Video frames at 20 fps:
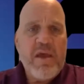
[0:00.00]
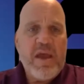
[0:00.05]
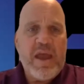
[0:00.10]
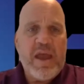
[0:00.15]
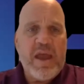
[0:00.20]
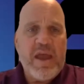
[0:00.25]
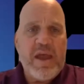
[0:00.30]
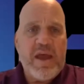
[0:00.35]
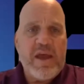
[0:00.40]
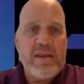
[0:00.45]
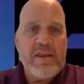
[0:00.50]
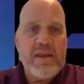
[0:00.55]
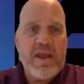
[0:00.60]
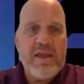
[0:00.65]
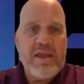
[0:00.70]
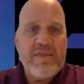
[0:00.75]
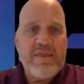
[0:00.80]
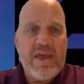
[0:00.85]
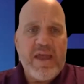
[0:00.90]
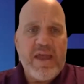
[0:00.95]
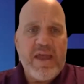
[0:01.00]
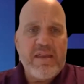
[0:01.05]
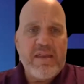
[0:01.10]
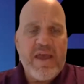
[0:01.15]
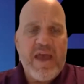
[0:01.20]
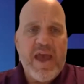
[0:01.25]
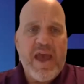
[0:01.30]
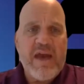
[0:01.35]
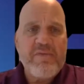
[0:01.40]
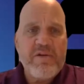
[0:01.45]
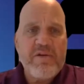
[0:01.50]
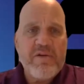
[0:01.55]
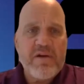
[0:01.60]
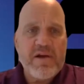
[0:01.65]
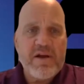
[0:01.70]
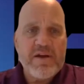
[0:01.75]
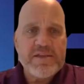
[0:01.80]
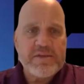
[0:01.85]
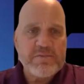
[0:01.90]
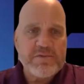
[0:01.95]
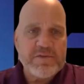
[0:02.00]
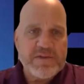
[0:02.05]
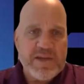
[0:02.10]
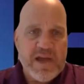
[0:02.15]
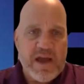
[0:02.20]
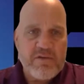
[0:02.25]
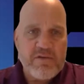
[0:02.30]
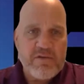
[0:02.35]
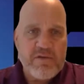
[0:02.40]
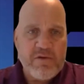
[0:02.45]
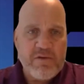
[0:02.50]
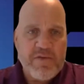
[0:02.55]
and then have their customers download